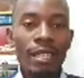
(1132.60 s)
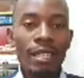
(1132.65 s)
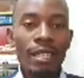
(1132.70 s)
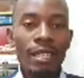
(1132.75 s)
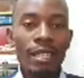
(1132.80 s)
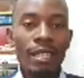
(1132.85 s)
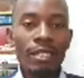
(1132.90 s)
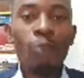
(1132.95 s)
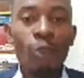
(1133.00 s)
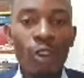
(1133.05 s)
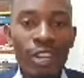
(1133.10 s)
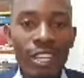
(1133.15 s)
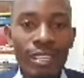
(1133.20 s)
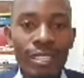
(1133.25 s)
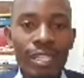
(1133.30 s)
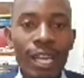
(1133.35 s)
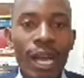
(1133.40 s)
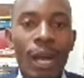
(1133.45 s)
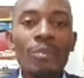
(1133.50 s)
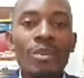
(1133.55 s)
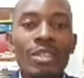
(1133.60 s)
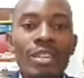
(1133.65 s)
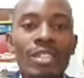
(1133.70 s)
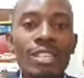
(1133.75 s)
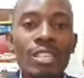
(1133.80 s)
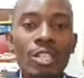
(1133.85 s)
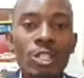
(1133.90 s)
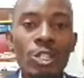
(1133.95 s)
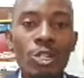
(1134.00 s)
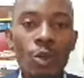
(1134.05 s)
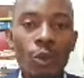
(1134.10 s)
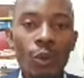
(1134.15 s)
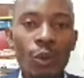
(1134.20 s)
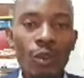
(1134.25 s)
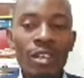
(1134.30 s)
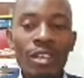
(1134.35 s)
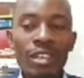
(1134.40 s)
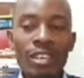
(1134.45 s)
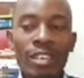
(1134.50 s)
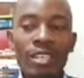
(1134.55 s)
void ab initio.
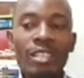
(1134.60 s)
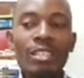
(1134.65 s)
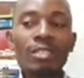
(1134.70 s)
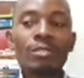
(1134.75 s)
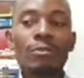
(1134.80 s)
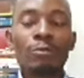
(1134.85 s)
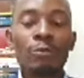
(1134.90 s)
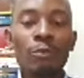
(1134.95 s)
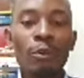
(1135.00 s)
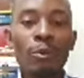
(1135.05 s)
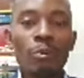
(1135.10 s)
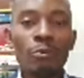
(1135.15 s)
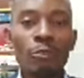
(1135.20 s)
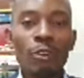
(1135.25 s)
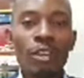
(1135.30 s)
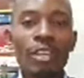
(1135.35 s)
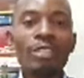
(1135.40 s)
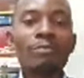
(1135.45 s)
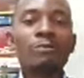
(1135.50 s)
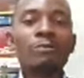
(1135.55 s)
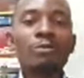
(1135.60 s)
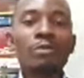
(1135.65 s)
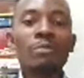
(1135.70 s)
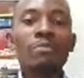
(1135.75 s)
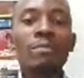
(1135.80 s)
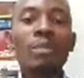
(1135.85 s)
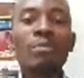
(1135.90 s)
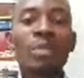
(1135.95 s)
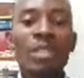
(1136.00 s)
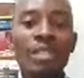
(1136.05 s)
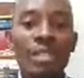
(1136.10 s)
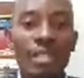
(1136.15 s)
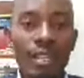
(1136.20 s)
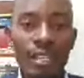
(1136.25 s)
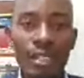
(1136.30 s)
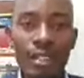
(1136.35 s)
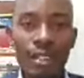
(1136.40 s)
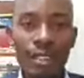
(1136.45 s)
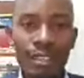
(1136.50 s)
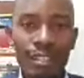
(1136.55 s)
It is void from the
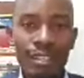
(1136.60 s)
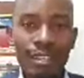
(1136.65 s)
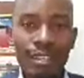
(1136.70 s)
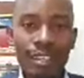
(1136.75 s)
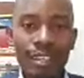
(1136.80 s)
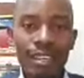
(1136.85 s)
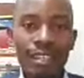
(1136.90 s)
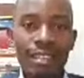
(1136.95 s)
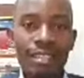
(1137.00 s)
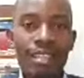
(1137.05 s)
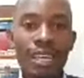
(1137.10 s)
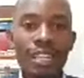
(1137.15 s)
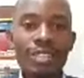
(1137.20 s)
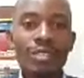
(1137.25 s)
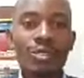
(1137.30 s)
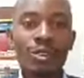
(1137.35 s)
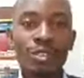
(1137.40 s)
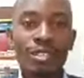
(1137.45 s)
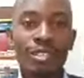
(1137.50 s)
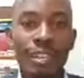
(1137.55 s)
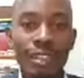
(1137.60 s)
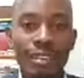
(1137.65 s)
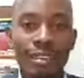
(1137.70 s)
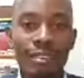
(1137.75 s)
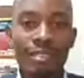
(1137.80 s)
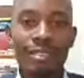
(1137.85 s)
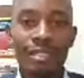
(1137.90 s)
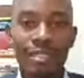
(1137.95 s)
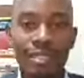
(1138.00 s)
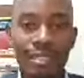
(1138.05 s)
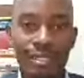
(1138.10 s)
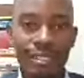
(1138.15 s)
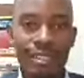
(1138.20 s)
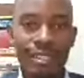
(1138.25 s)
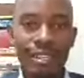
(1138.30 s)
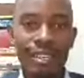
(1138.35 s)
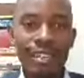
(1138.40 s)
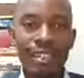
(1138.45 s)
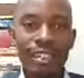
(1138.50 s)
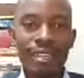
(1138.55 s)
beginning. It does not exist.
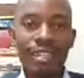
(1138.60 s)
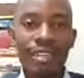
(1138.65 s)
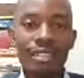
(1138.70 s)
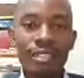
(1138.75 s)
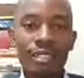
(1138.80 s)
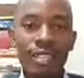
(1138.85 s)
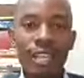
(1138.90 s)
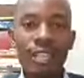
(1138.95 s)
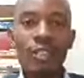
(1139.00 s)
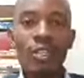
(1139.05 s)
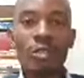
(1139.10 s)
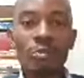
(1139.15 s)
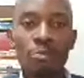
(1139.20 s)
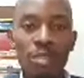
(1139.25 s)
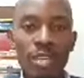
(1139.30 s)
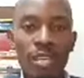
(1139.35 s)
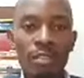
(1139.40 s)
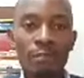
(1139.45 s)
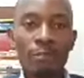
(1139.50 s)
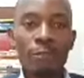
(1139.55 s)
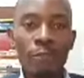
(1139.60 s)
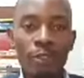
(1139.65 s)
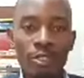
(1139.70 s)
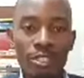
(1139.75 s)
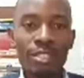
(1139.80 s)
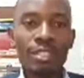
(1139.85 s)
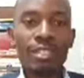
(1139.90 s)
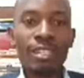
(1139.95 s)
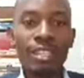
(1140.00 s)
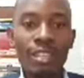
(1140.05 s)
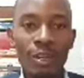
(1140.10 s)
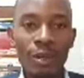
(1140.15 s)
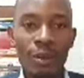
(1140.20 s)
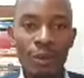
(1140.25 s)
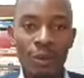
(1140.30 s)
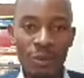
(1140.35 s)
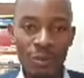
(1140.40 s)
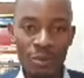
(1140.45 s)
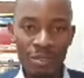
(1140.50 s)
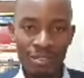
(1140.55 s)
It cannot be enforced in law.
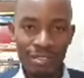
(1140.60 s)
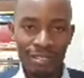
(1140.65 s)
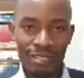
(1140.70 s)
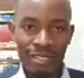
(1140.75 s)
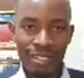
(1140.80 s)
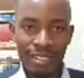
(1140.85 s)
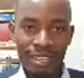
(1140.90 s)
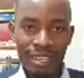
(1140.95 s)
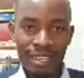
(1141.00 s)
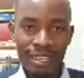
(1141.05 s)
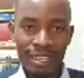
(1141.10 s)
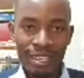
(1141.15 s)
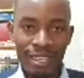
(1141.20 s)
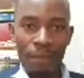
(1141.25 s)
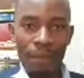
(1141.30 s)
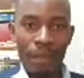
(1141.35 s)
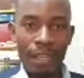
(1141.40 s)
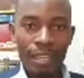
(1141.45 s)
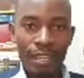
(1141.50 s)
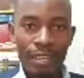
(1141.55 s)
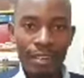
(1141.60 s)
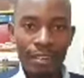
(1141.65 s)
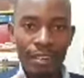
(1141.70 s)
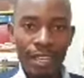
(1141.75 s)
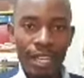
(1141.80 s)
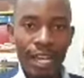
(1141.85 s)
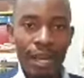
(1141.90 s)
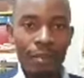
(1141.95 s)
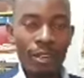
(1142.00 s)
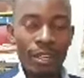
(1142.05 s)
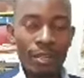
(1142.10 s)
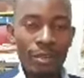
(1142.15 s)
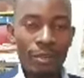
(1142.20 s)
And then I'm going to